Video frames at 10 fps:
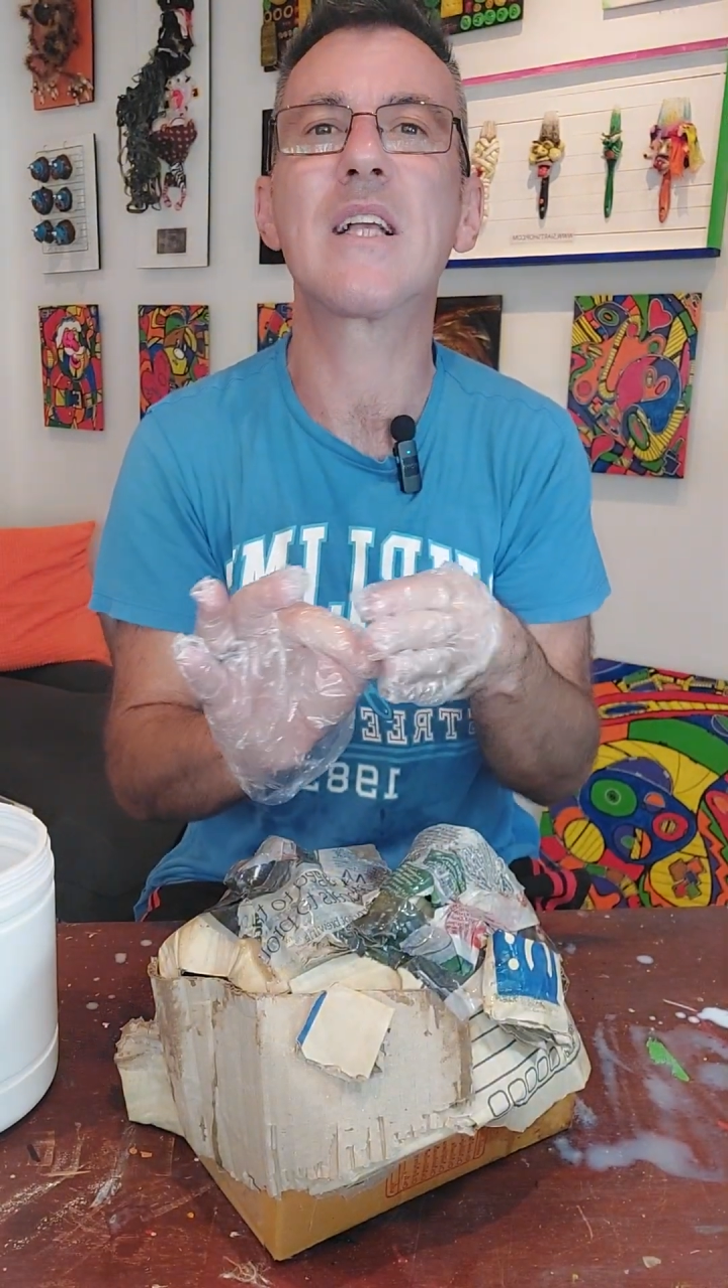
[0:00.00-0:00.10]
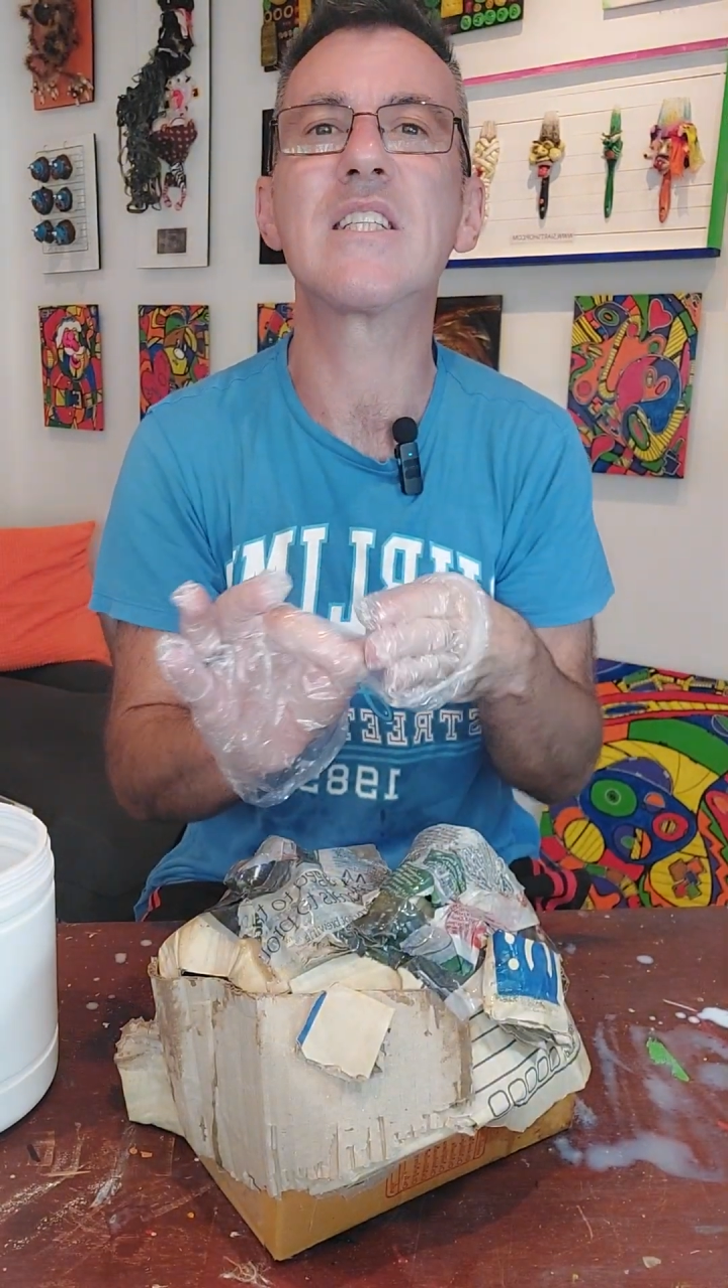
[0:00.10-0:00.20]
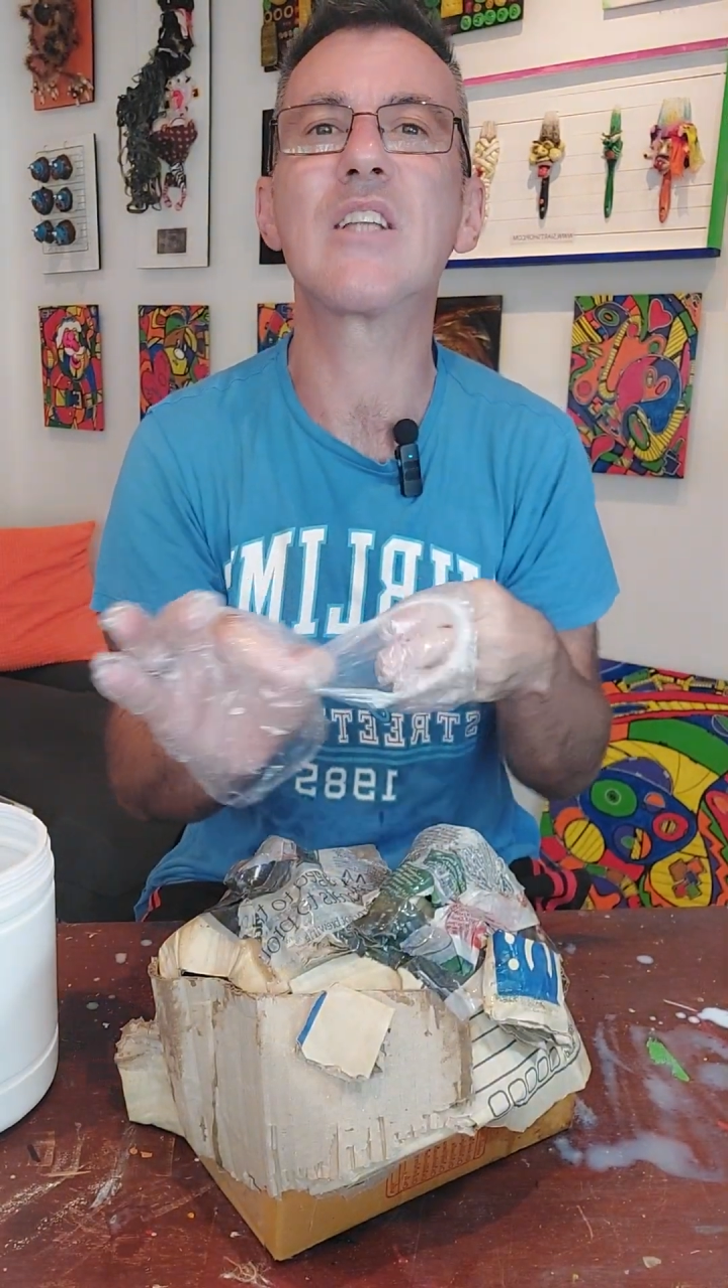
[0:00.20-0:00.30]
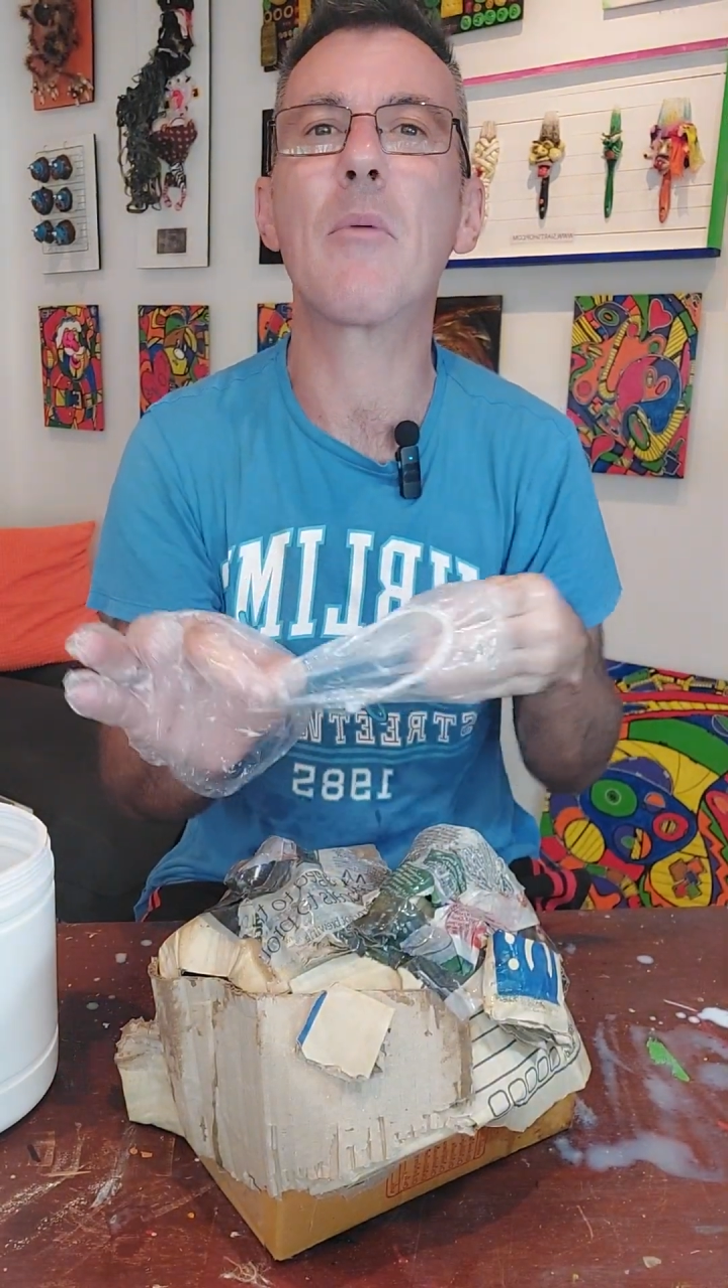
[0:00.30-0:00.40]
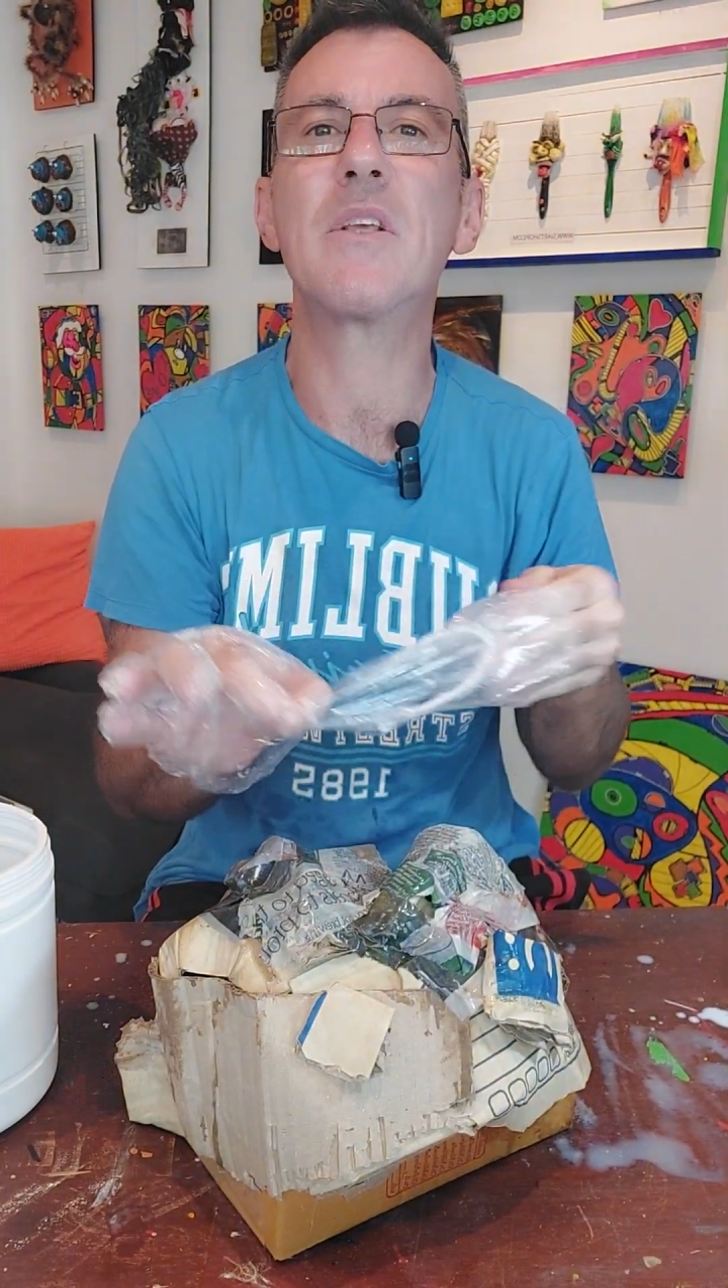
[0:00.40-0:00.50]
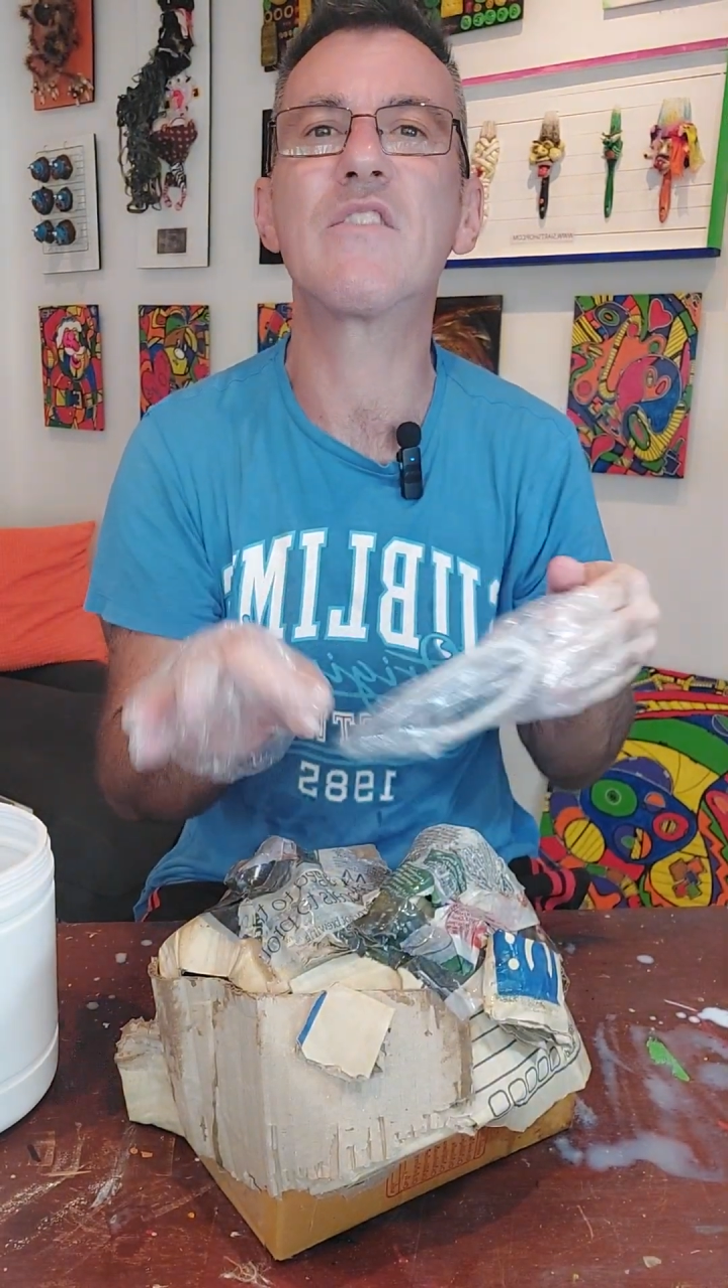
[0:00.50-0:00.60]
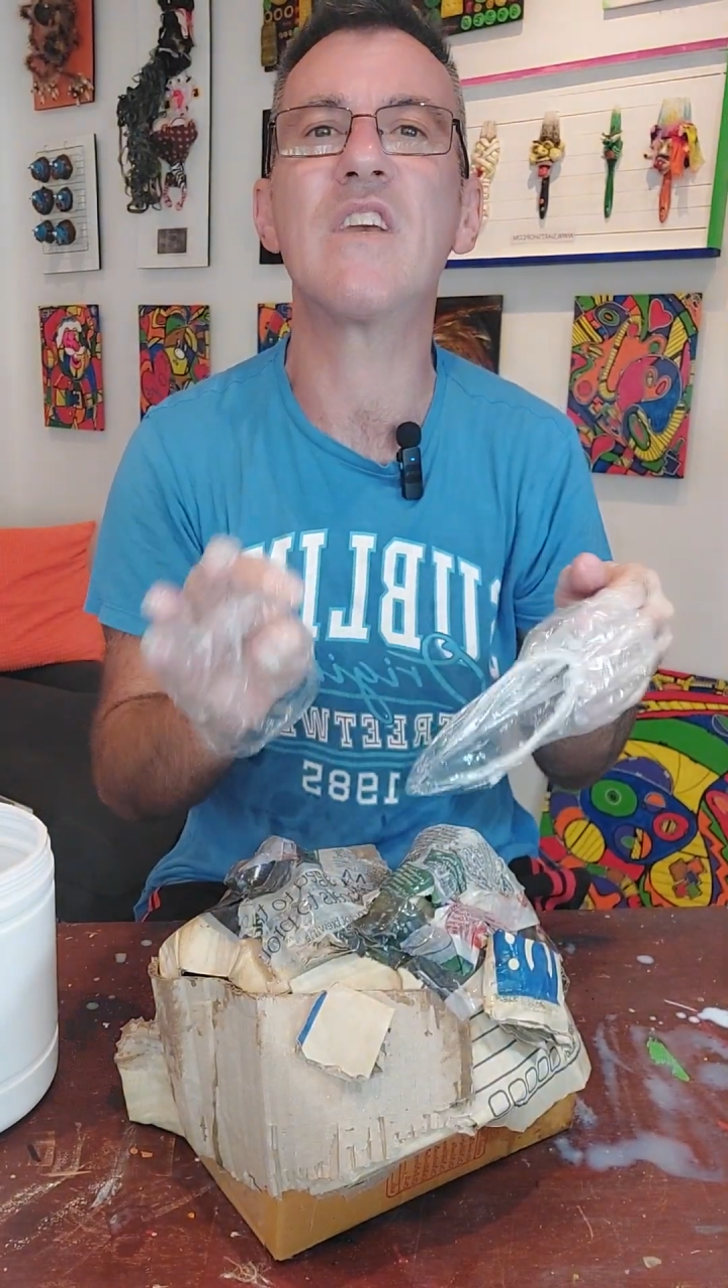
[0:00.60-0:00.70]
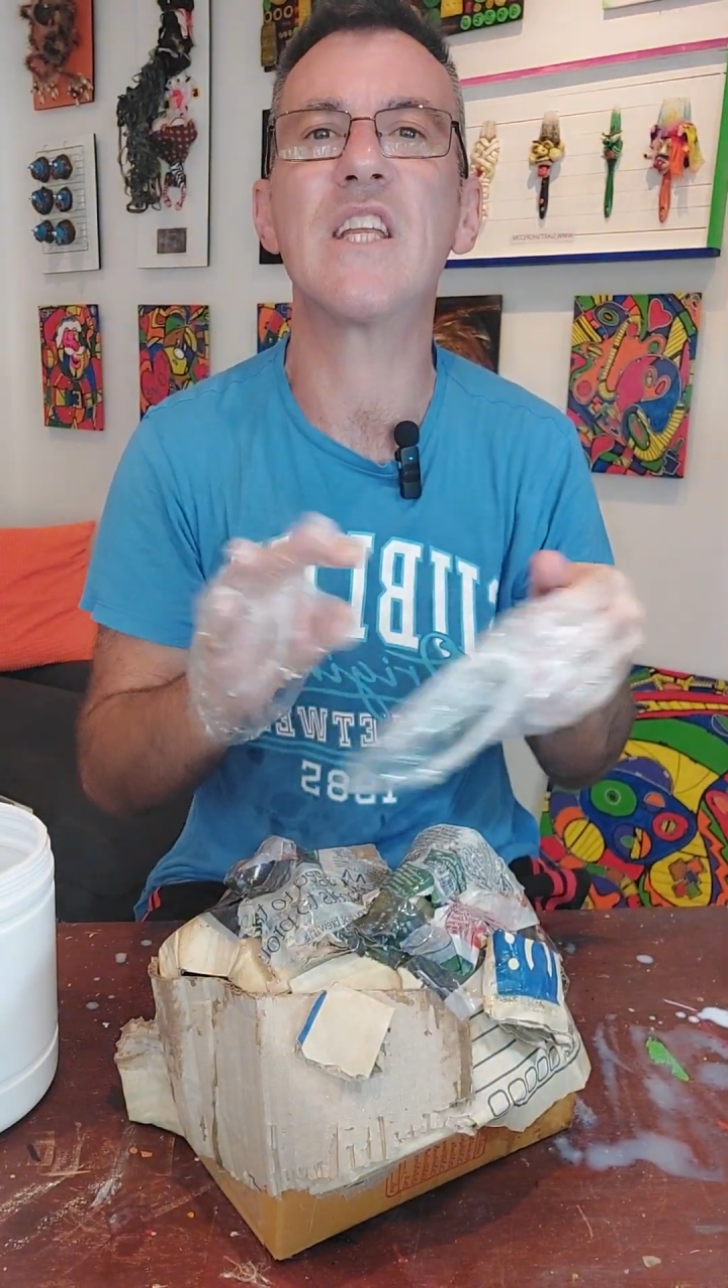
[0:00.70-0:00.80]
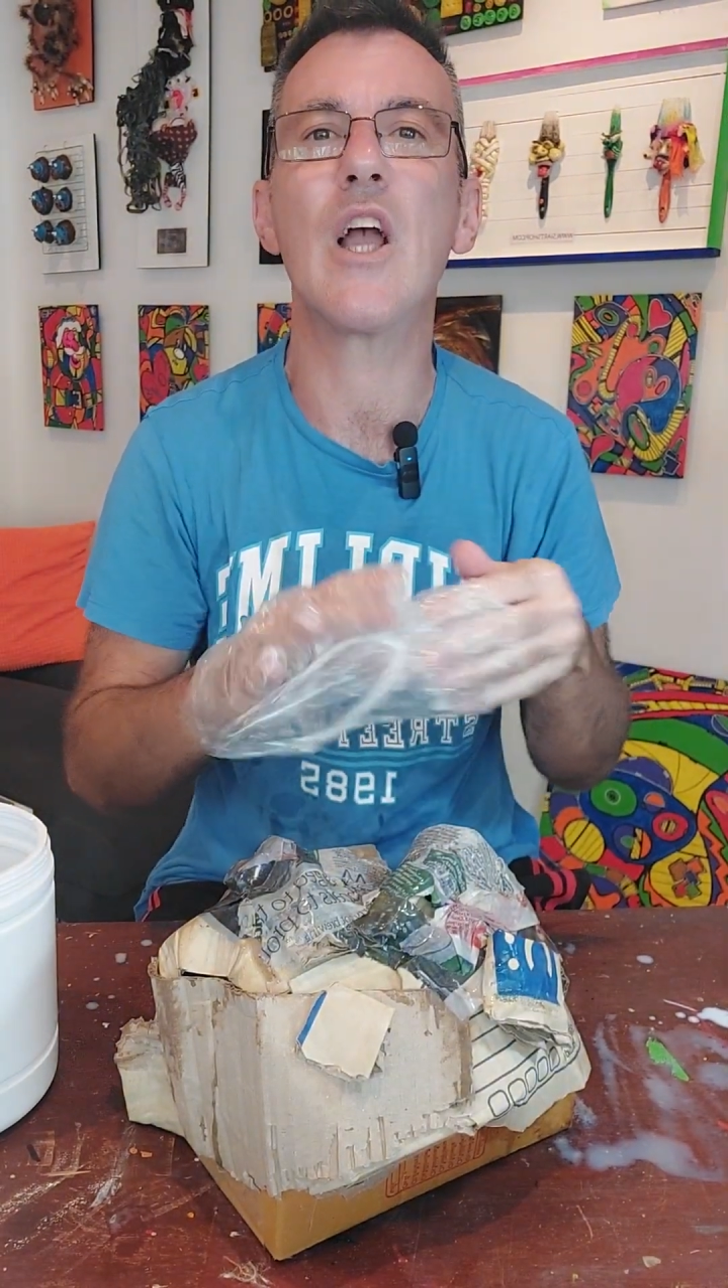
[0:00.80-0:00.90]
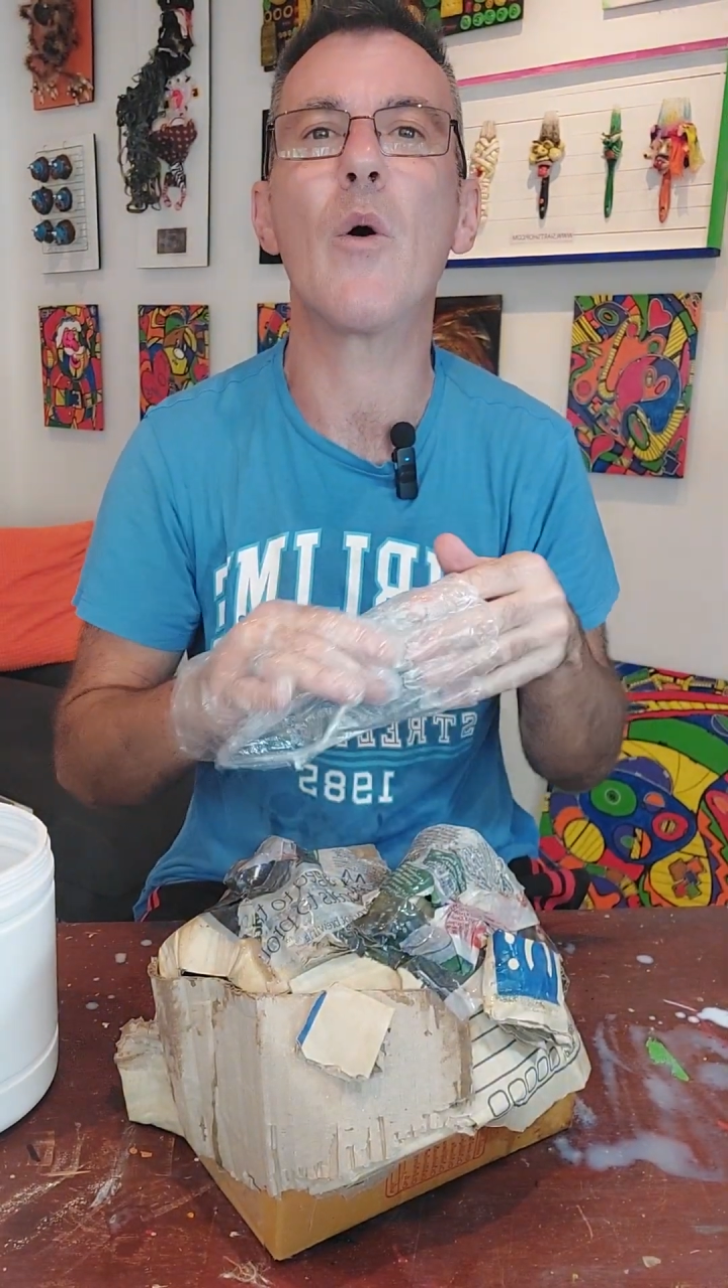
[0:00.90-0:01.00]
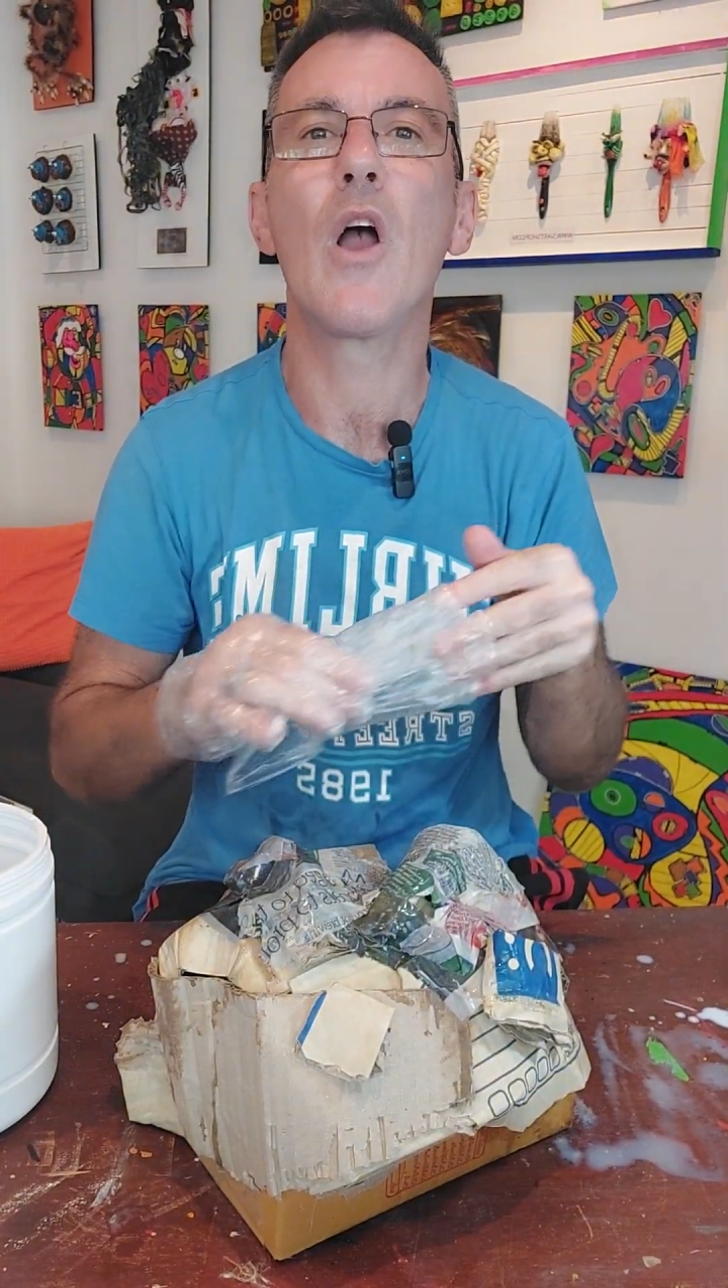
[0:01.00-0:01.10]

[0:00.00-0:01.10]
can stop this video.